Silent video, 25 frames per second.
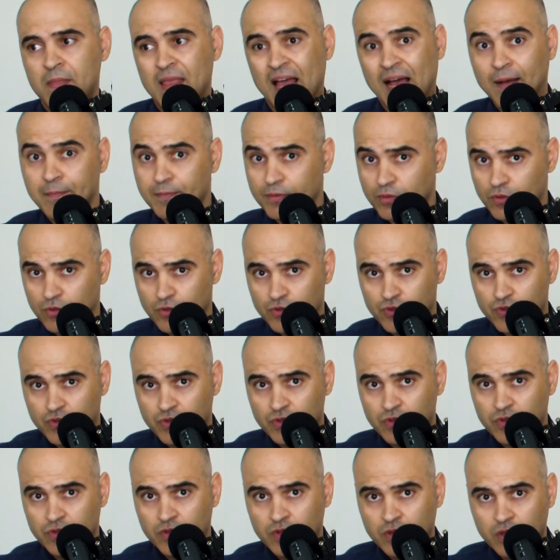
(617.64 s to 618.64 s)
apples,
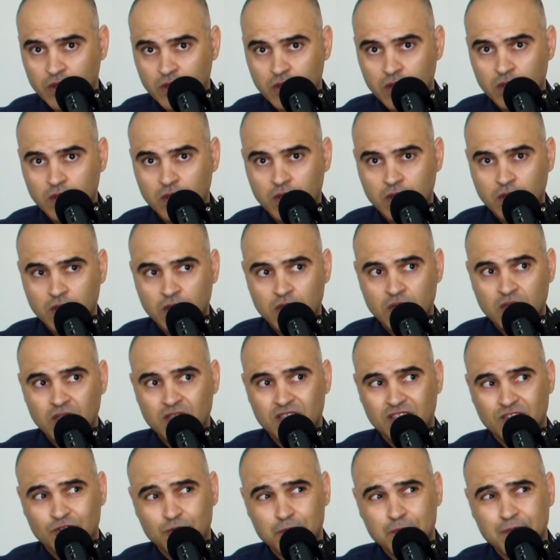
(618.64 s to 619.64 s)

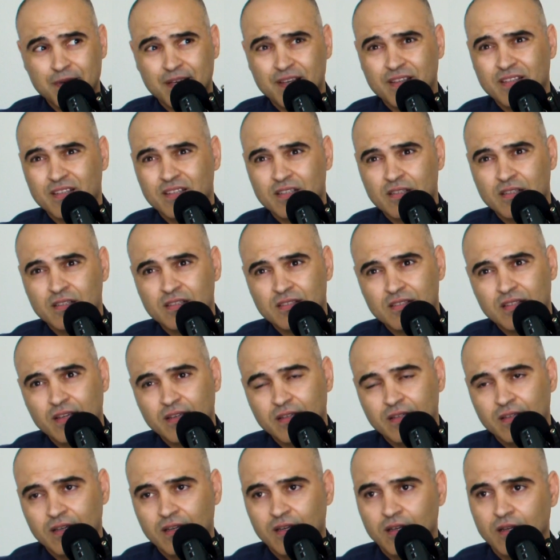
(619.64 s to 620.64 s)
you pay, let's
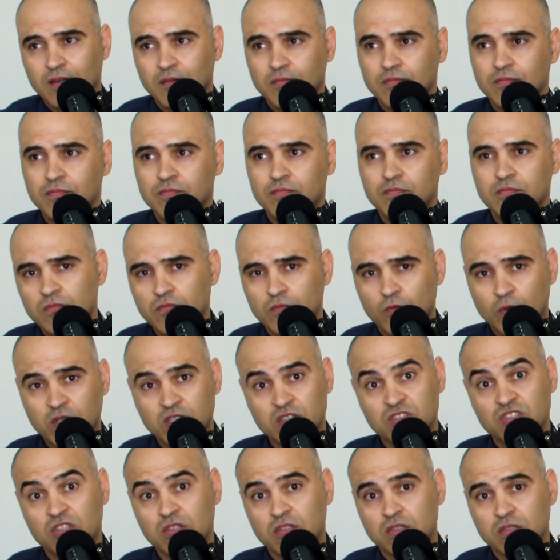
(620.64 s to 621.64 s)
say, uh,
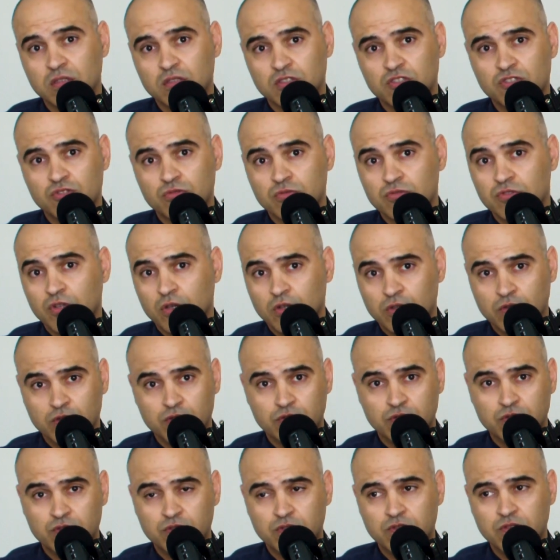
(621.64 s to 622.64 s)
one dollar or two
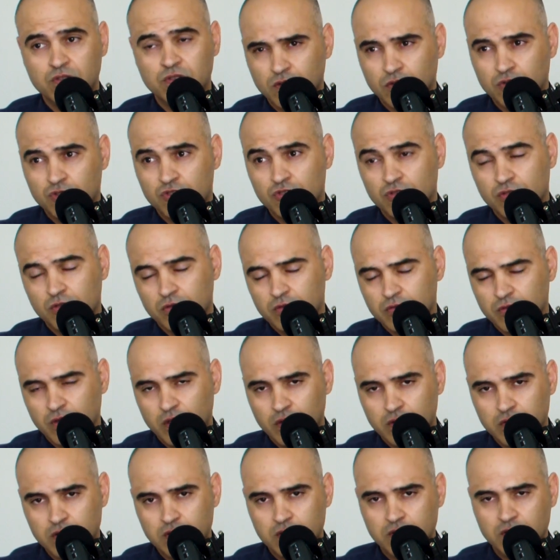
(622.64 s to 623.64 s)
dollars or two
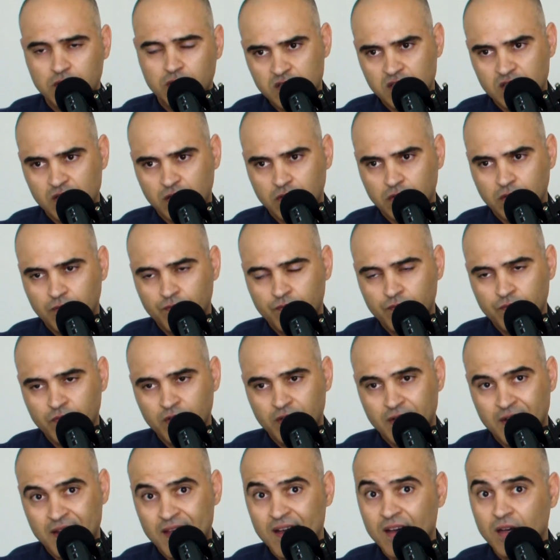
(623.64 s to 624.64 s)
euros. So
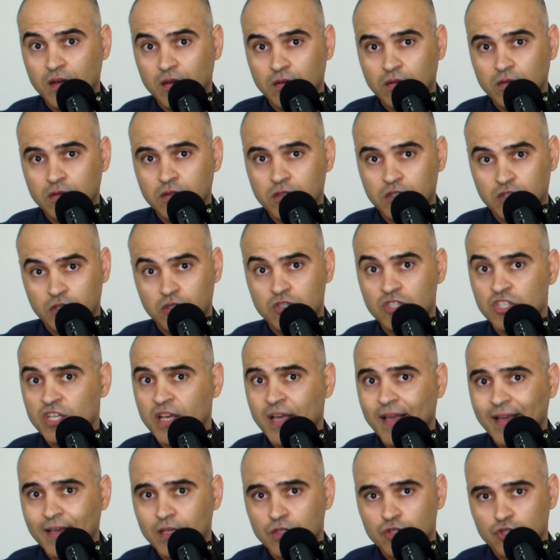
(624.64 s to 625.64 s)
now you
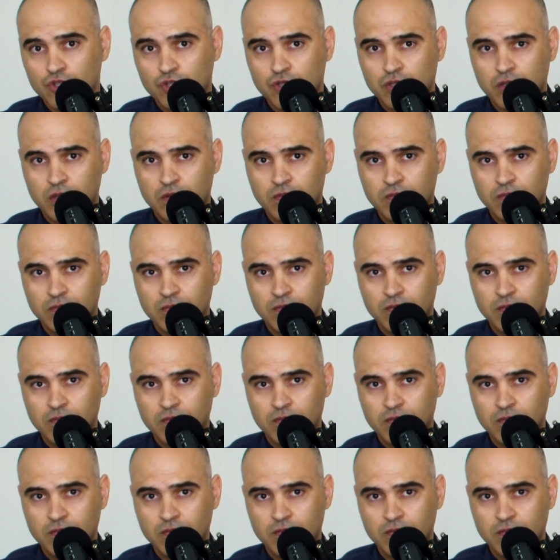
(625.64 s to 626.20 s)
changed.